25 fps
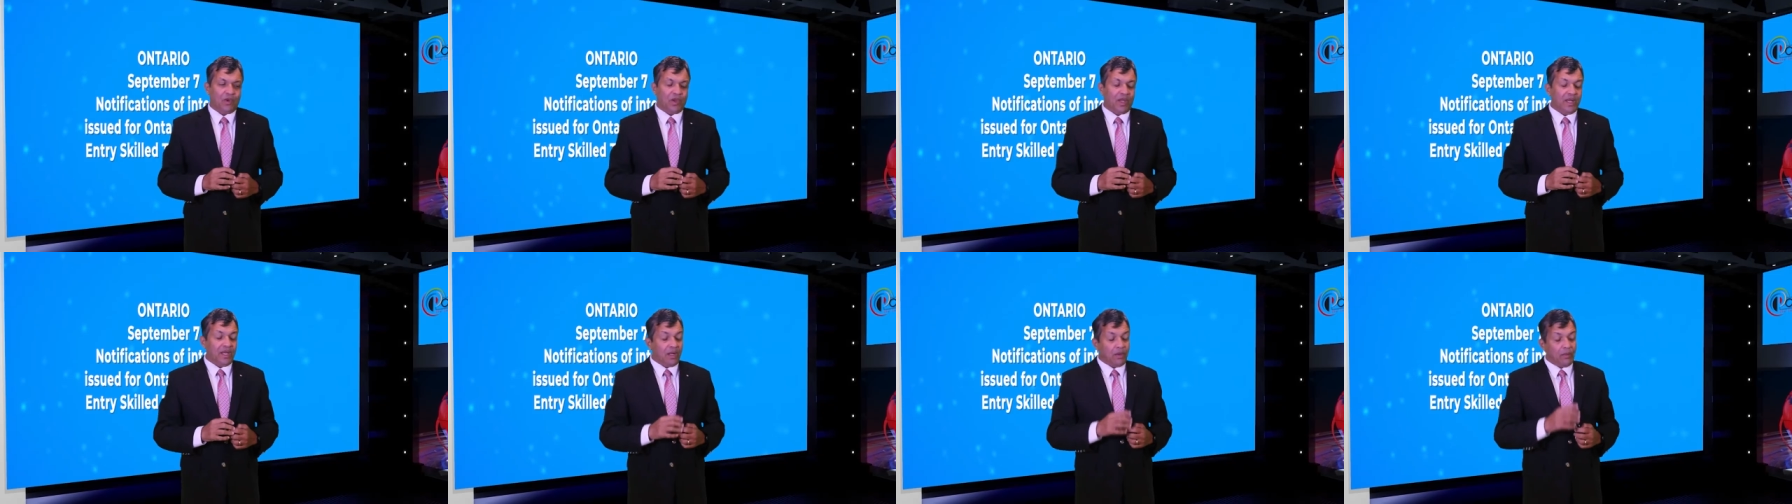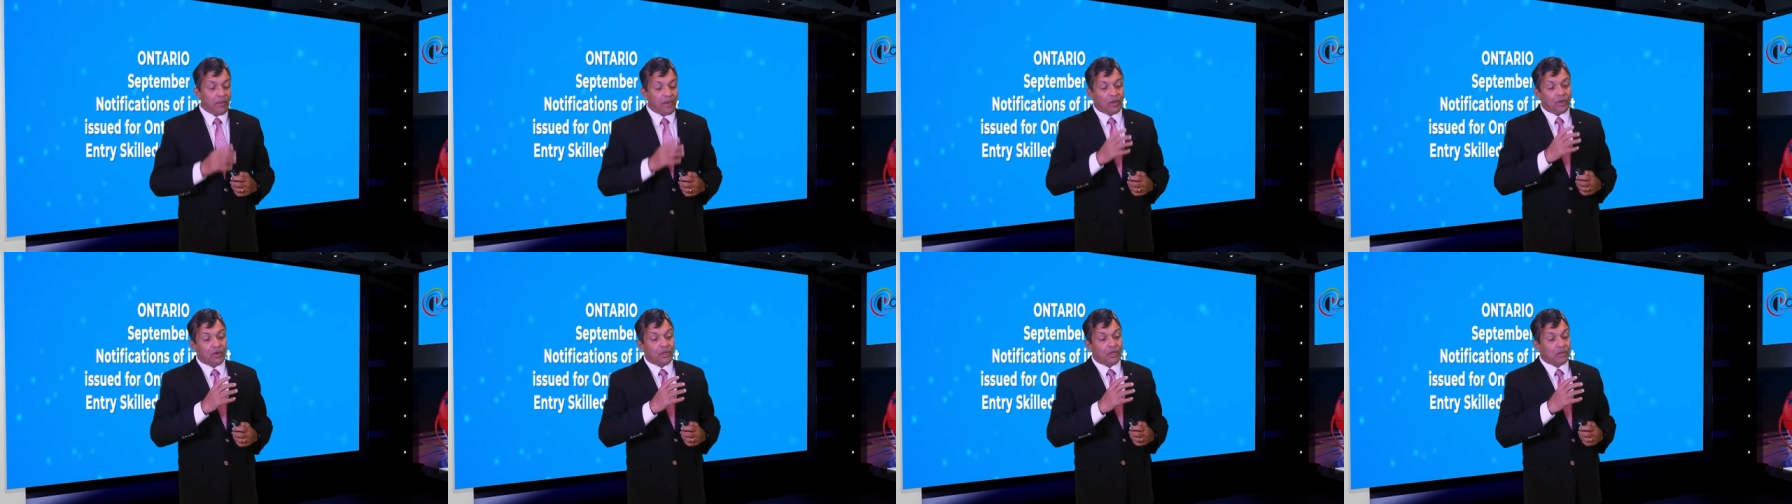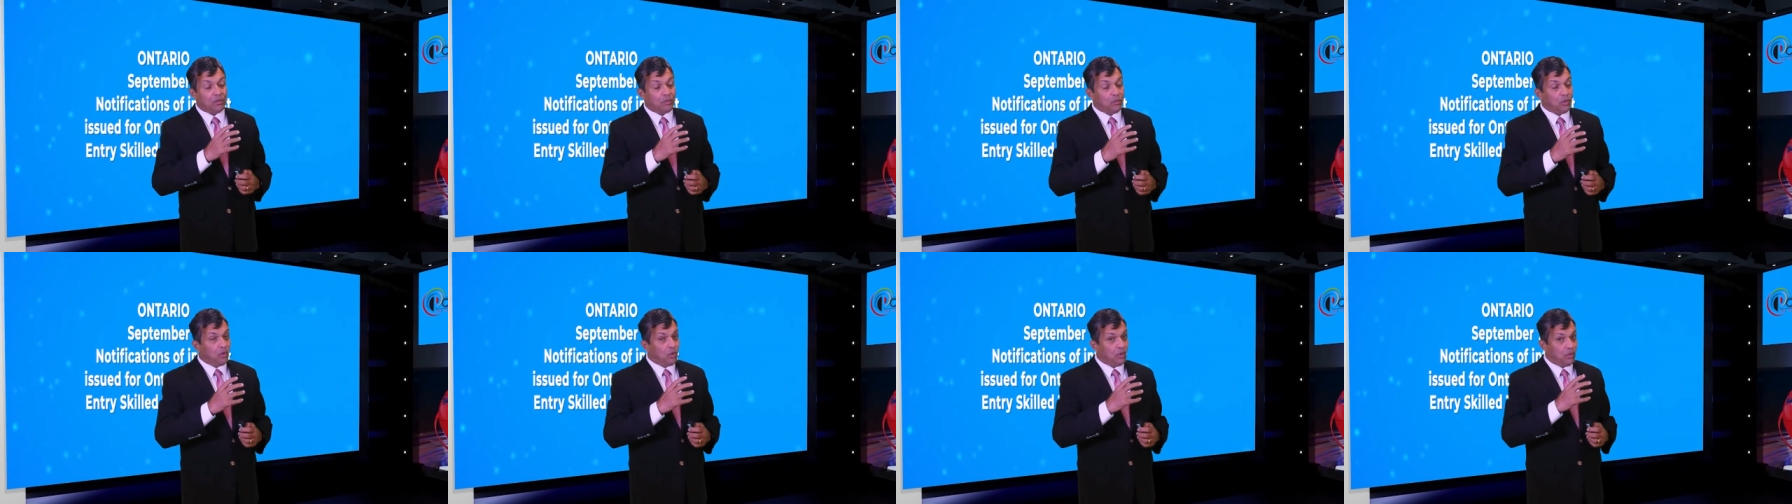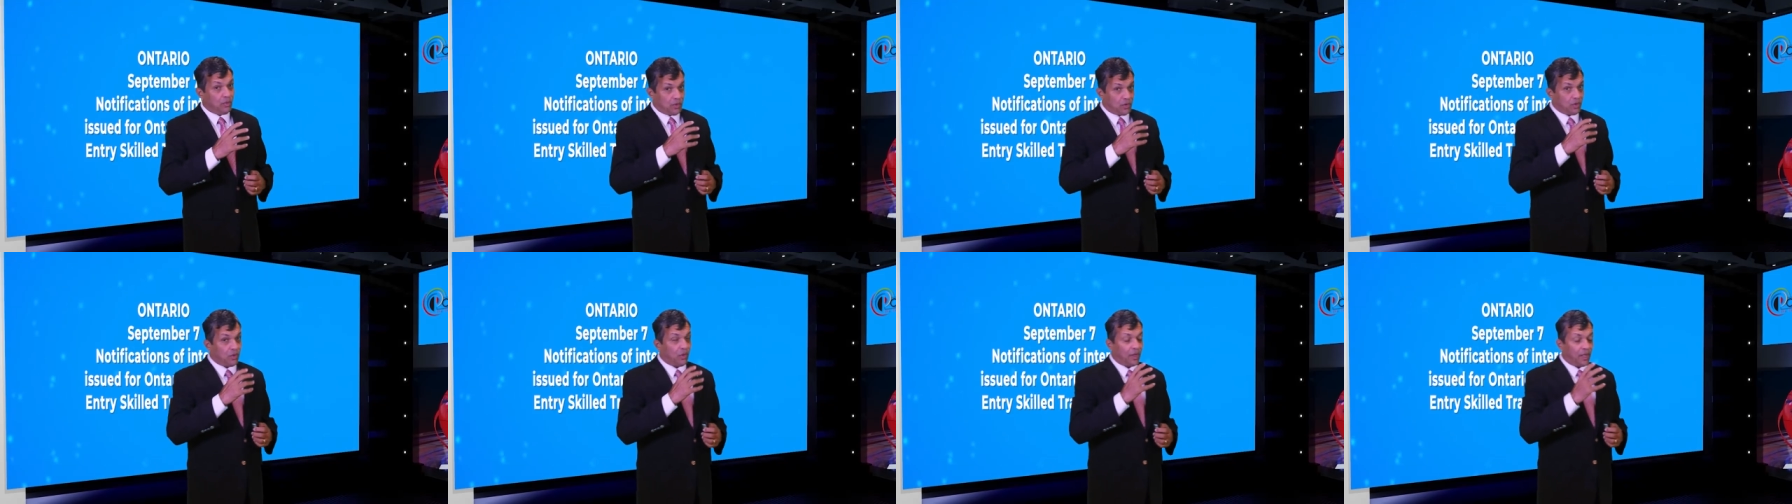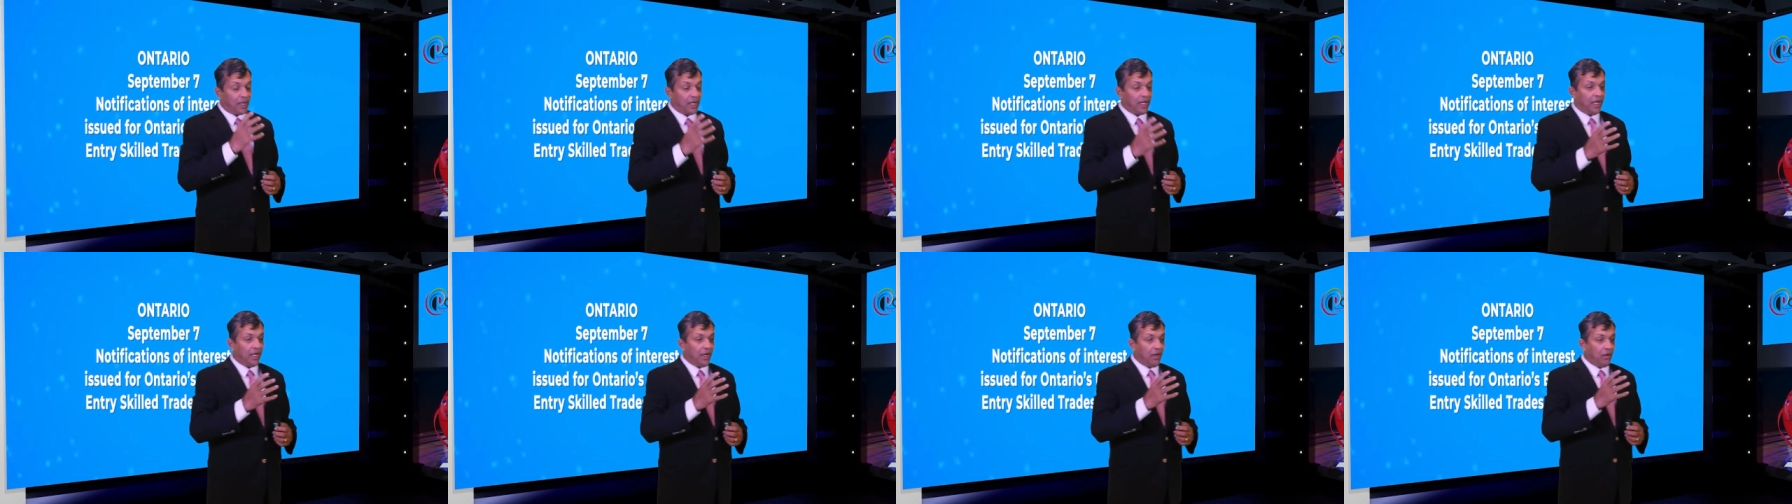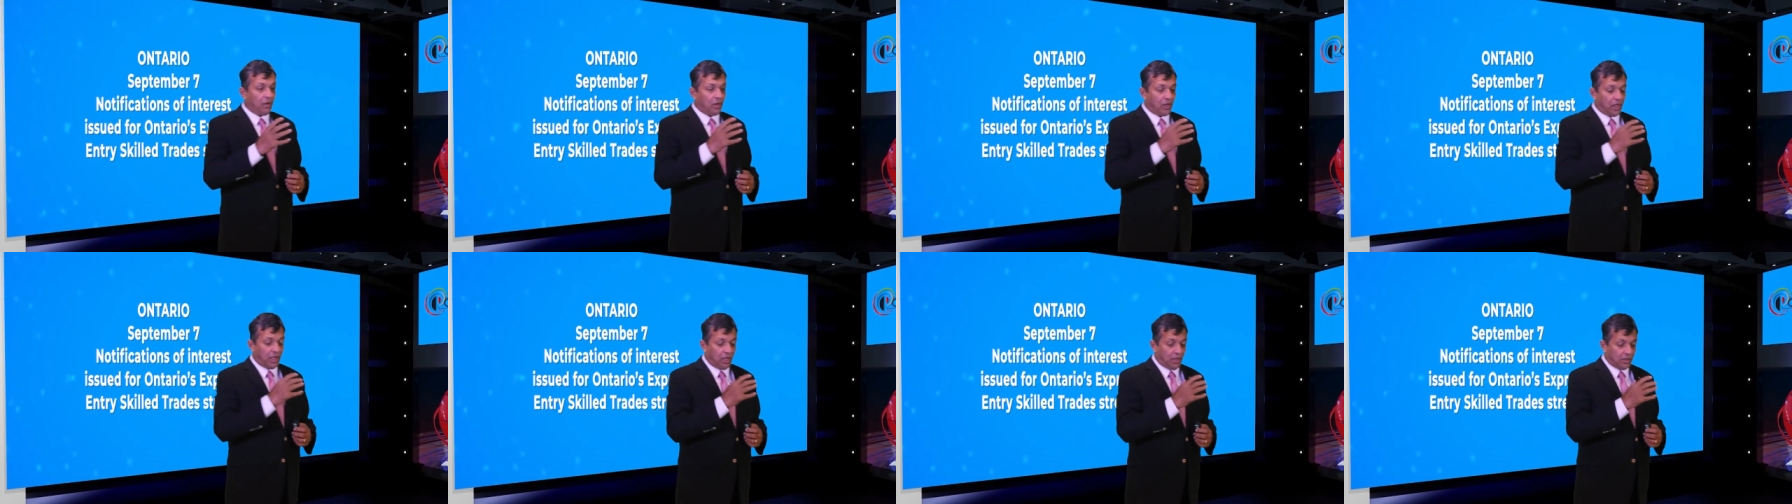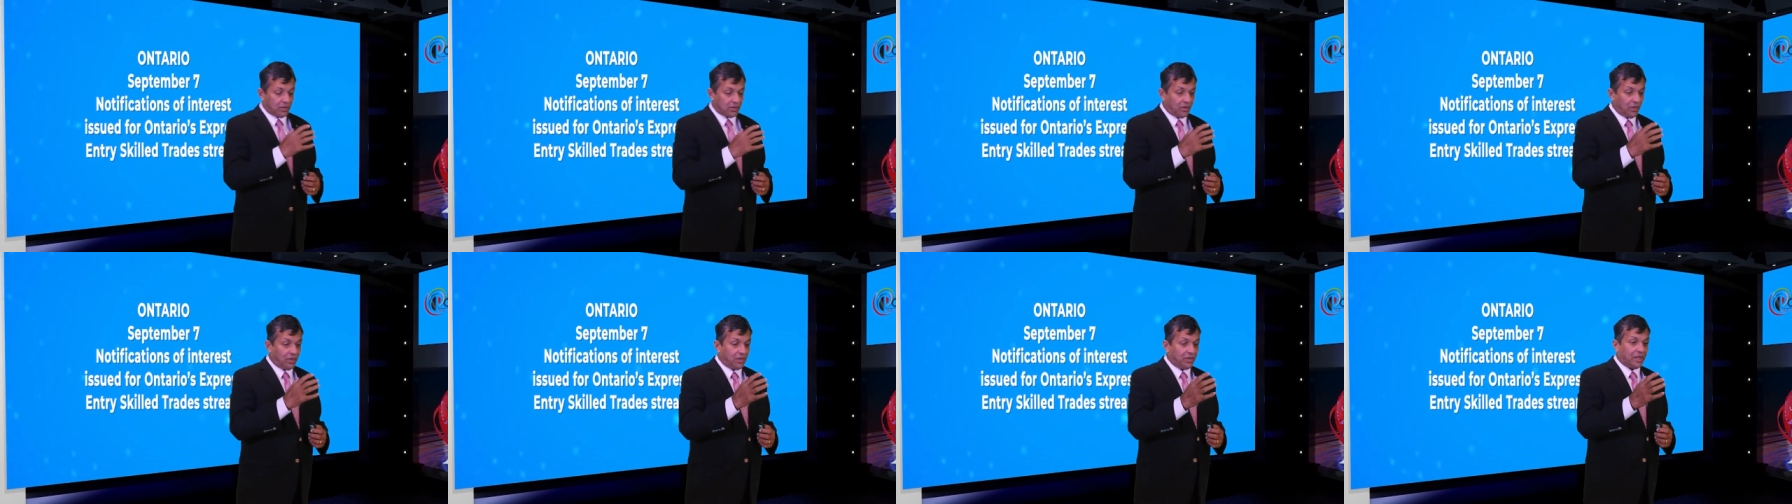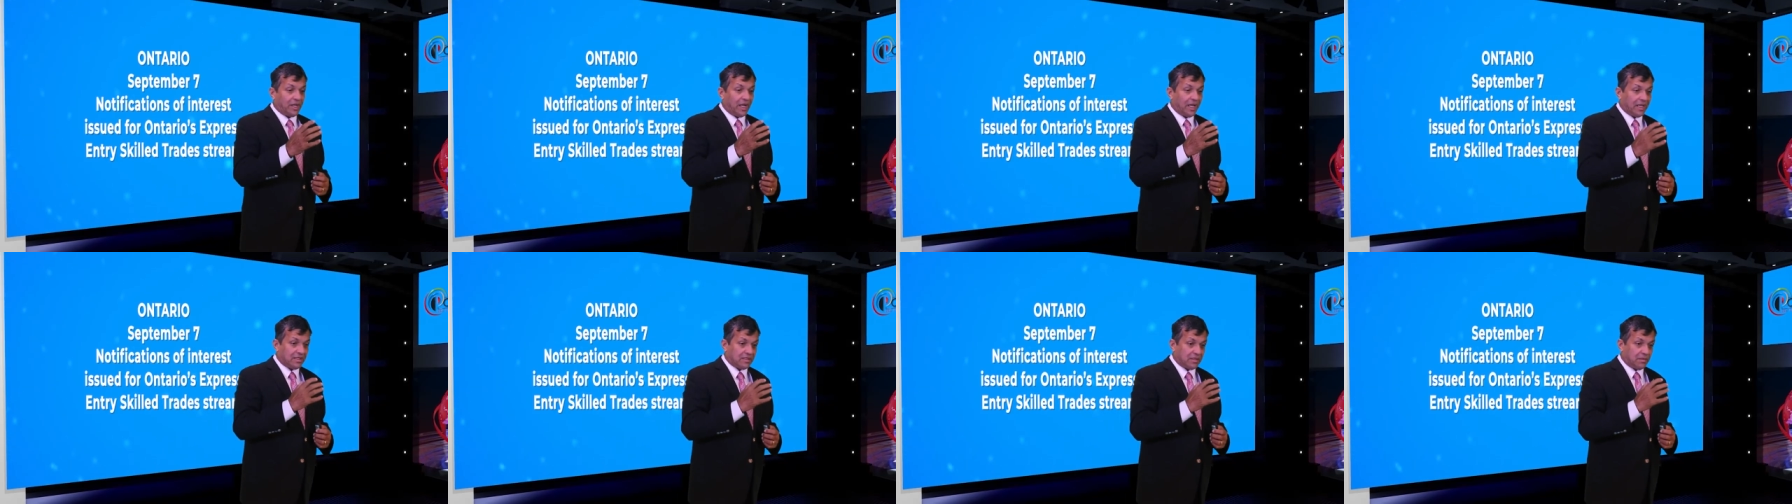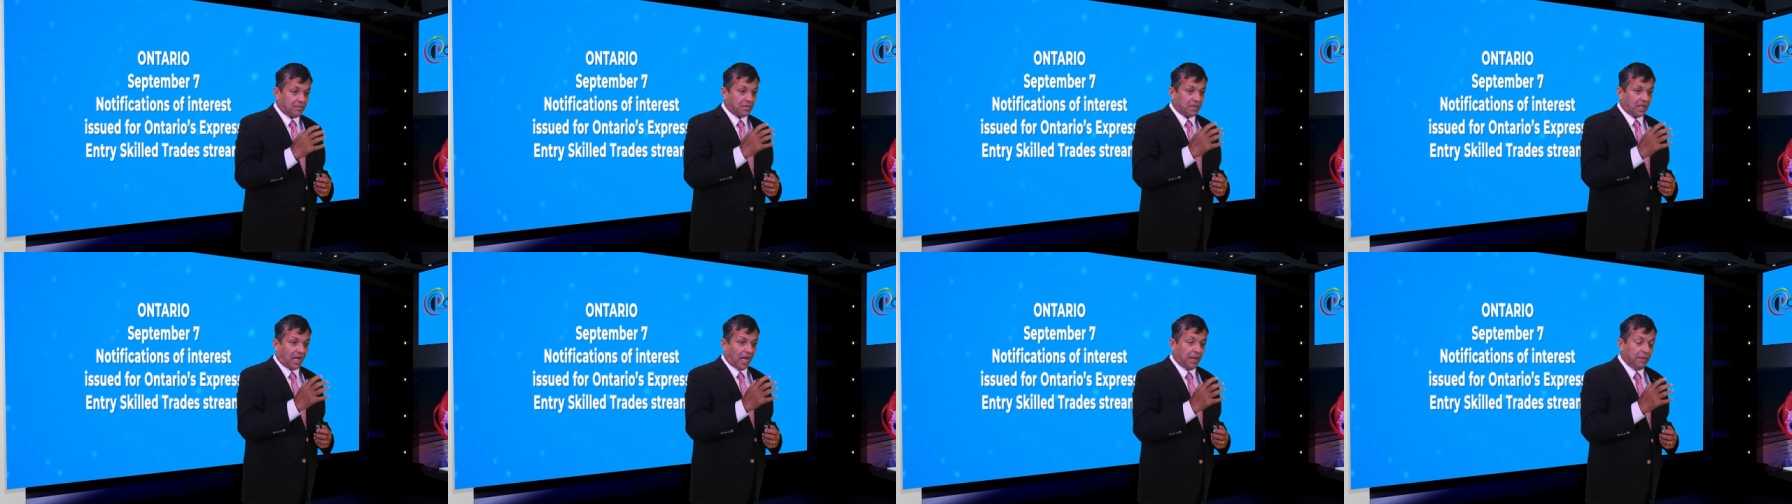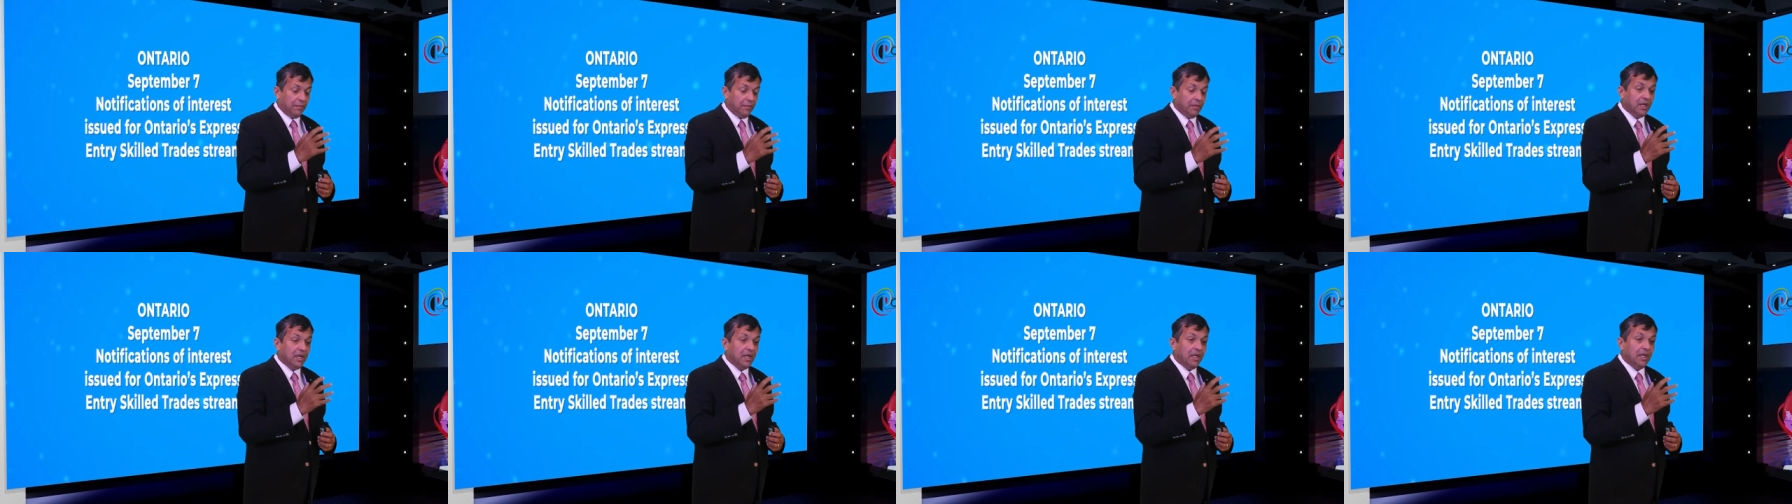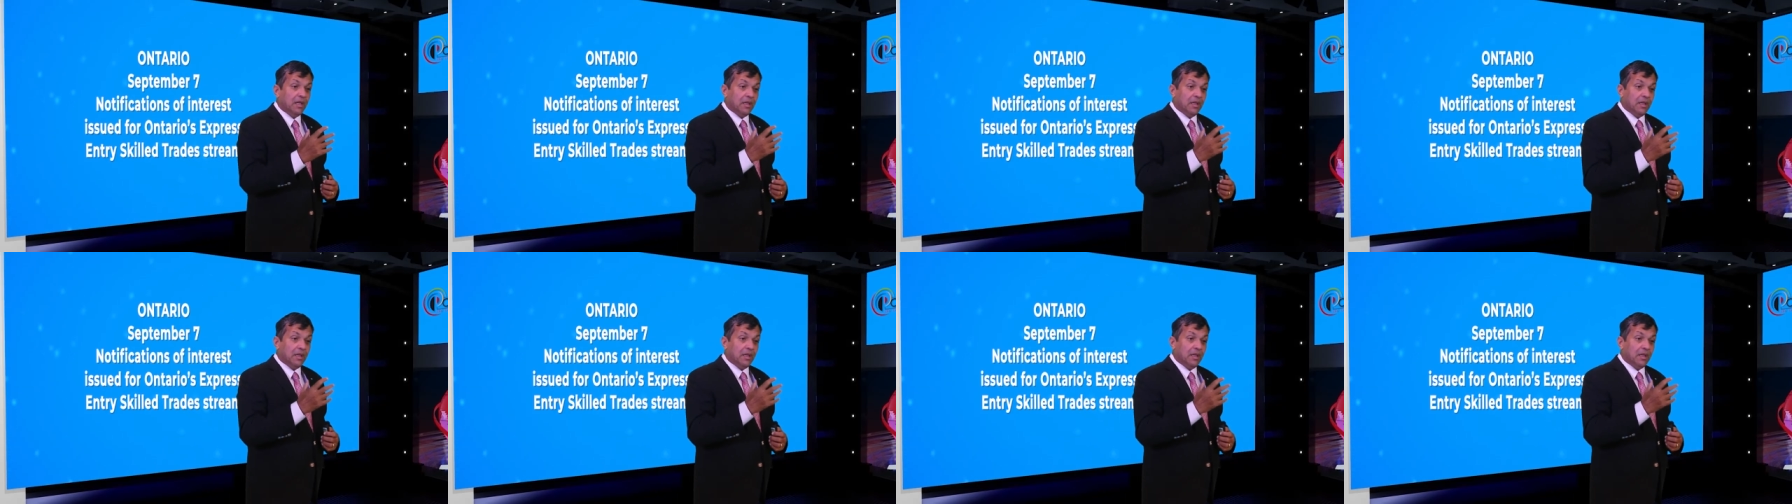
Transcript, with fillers: Okay, now we are going to move to Ontario. Ontario is going to take some time